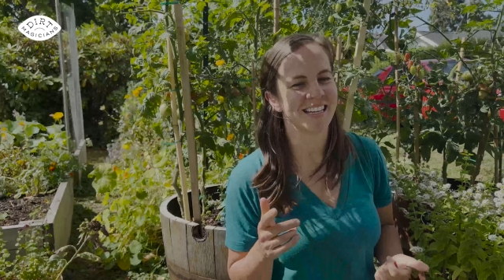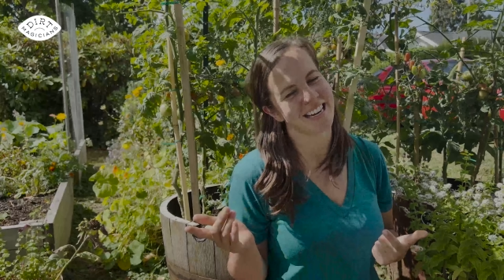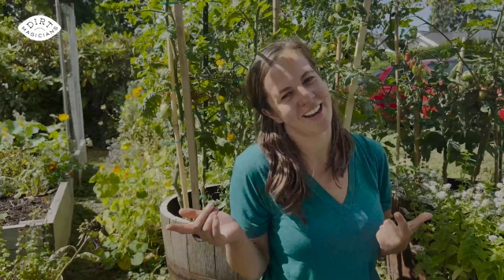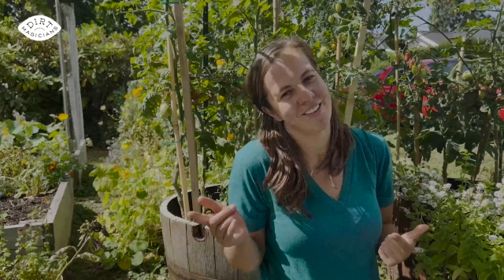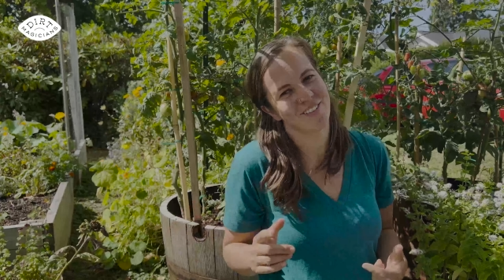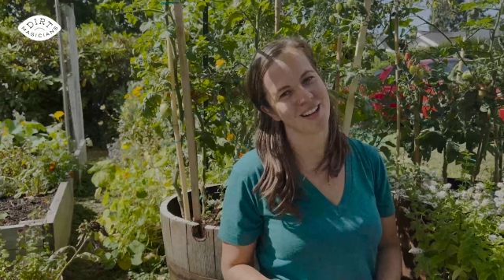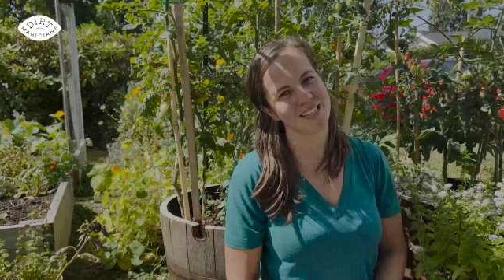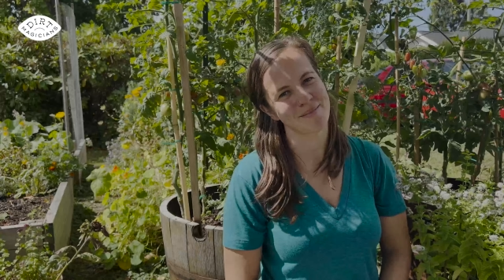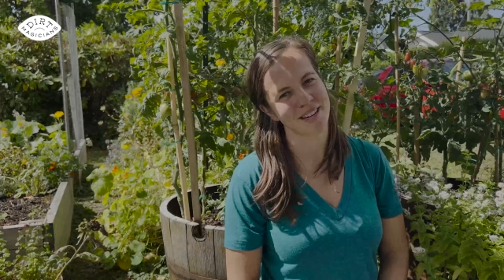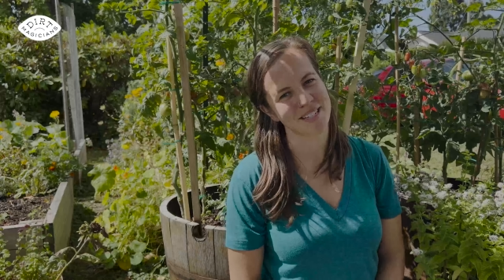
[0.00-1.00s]
Now you've got
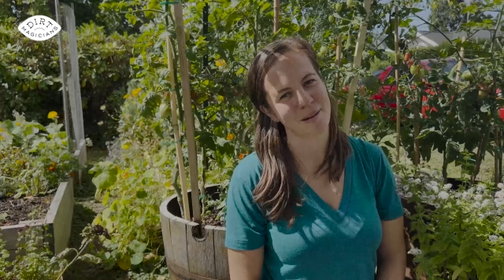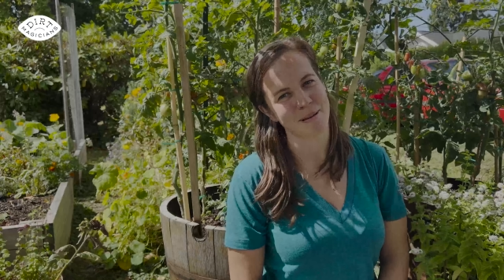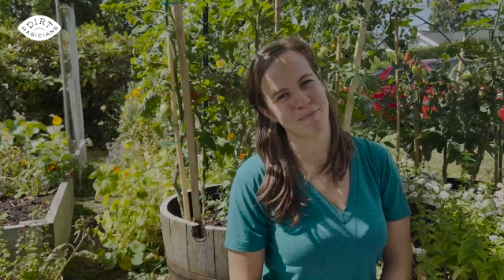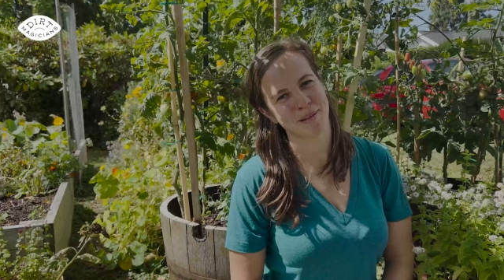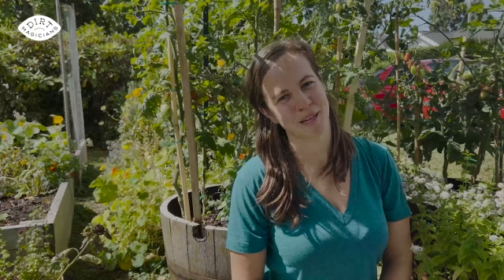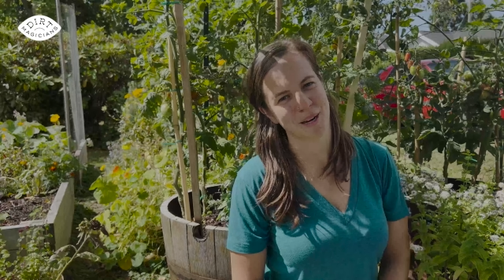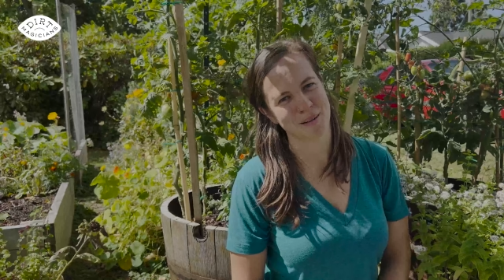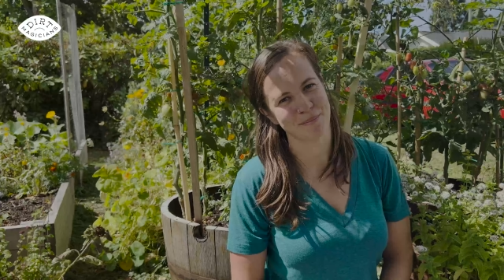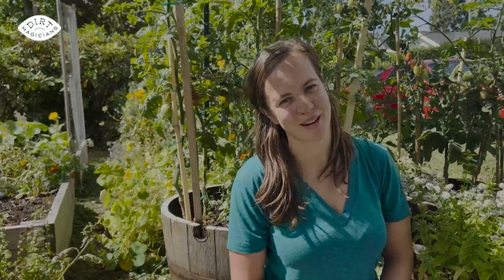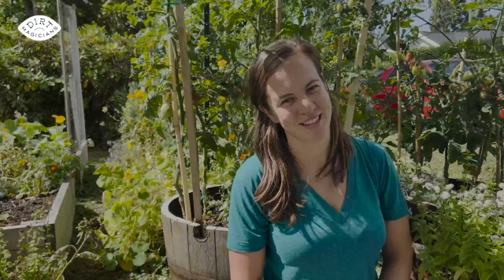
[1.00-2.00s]
something to tell people at
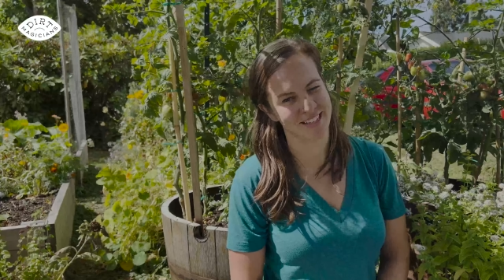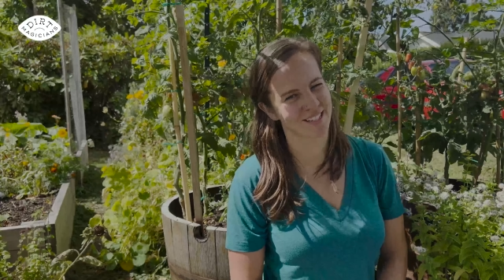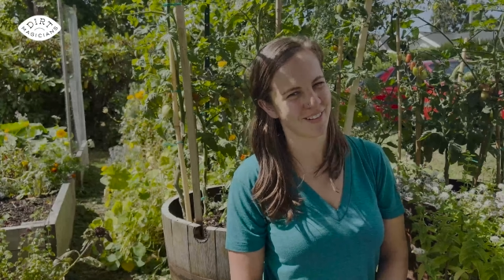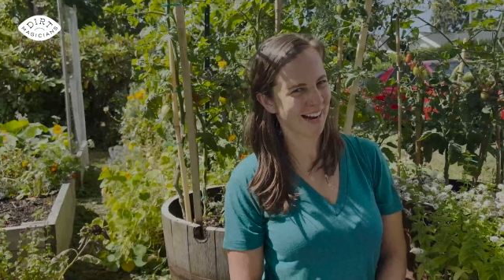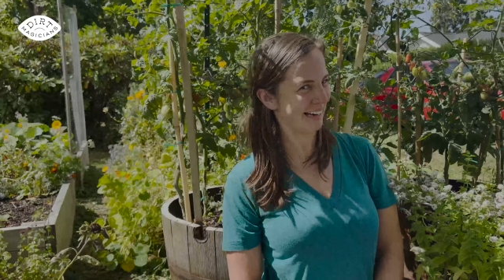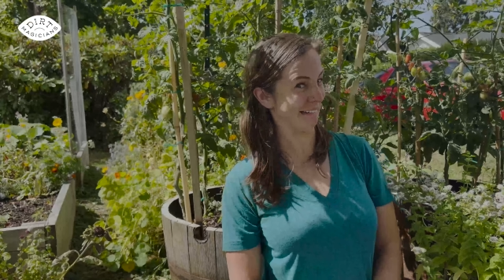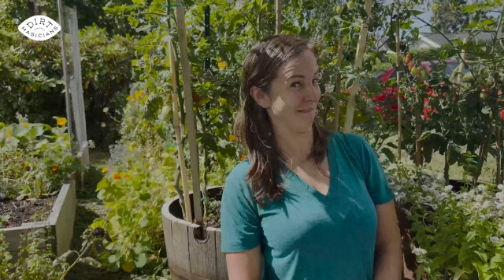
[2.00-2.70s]
garden parties, right?